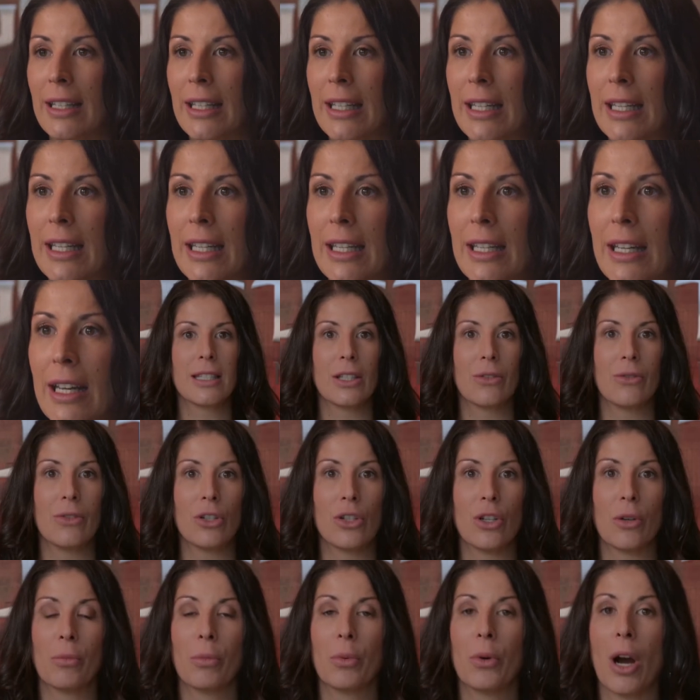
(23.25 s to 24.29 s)
the
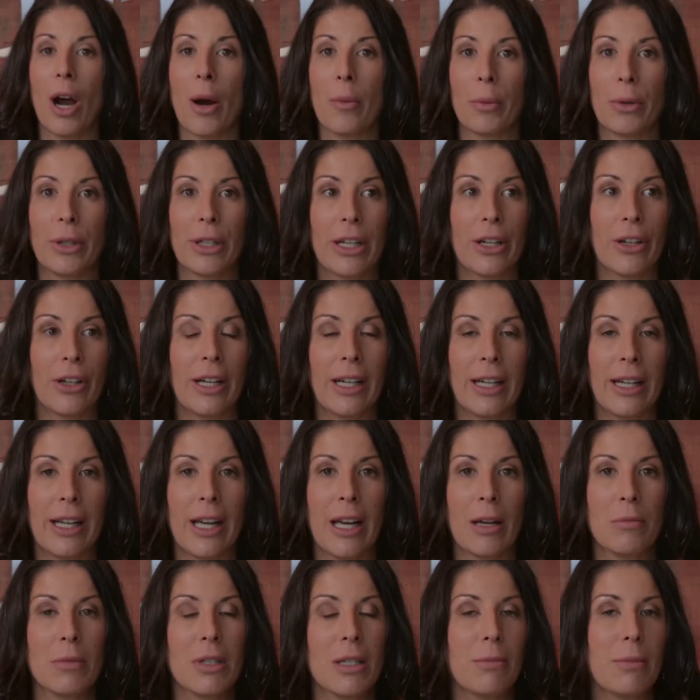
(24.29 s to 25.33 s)
sufficient property or
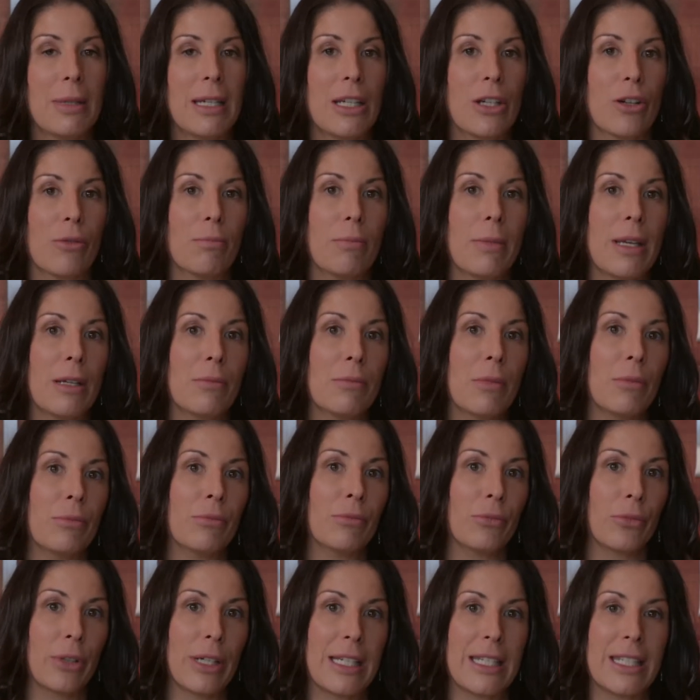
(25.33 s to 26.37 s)
income to meet your
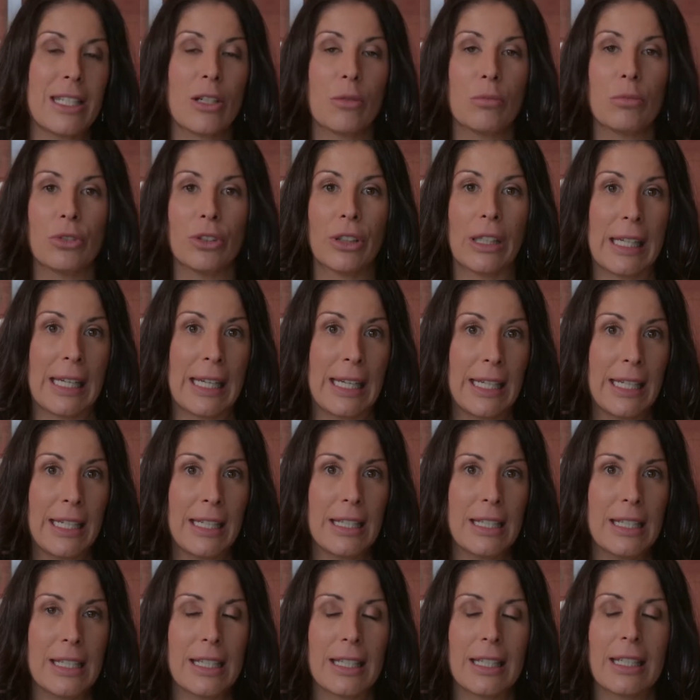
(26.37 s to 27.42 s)
minimum reasonable
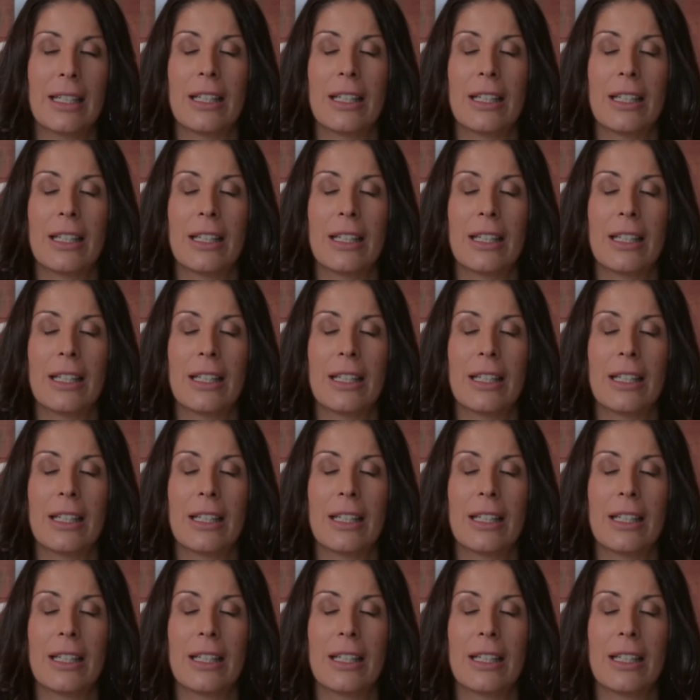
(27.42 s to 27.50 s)
needs,